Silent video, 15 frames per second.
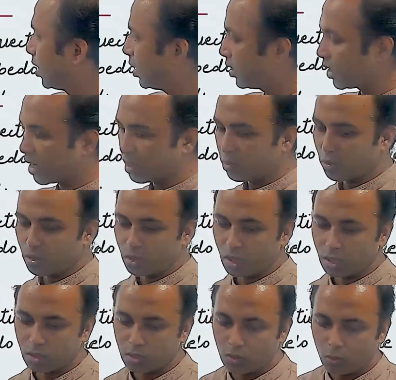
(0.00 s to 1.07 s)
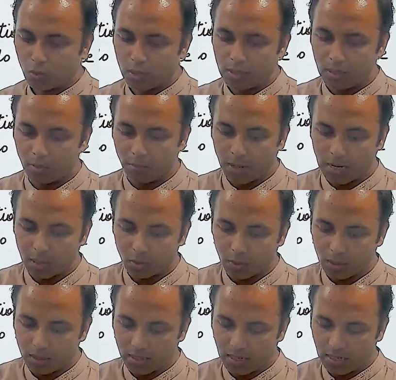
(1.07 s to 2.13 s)
that context, what impact will
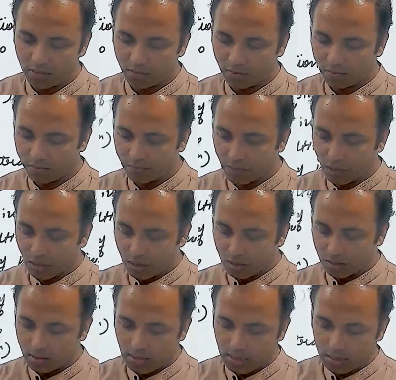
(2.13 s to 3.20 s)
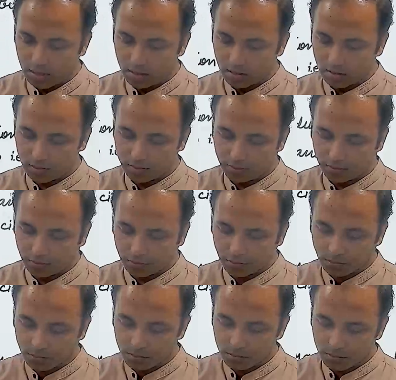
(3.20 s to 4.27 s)
it have? That
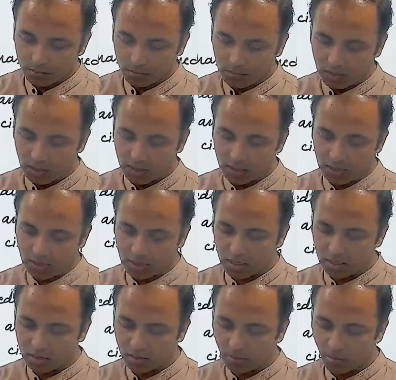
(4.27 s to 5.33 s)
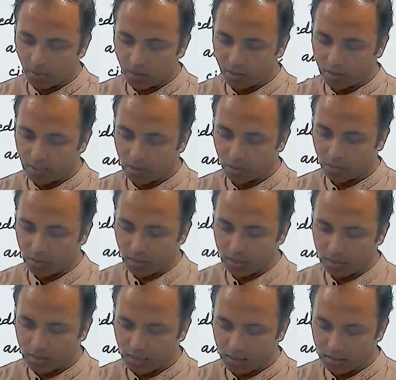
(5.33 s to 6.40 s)
in this case, try to
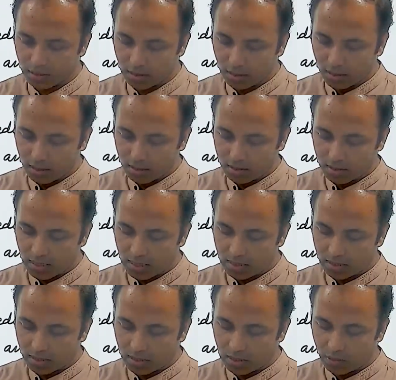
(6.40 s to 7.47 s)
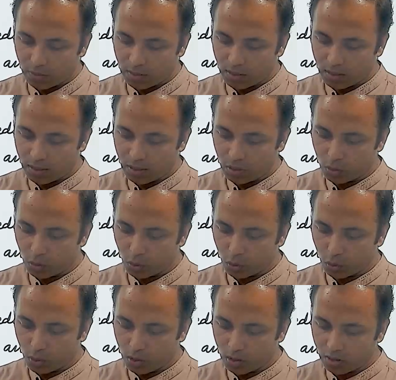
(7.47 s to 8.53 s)
understand that it will lead to
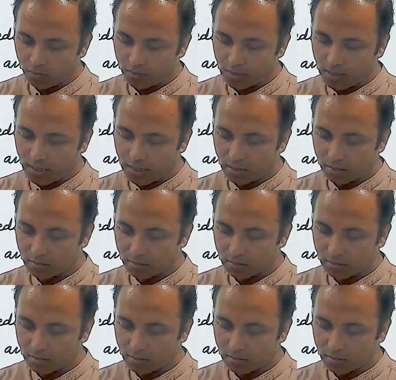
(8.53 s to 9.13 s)
cooling of the land.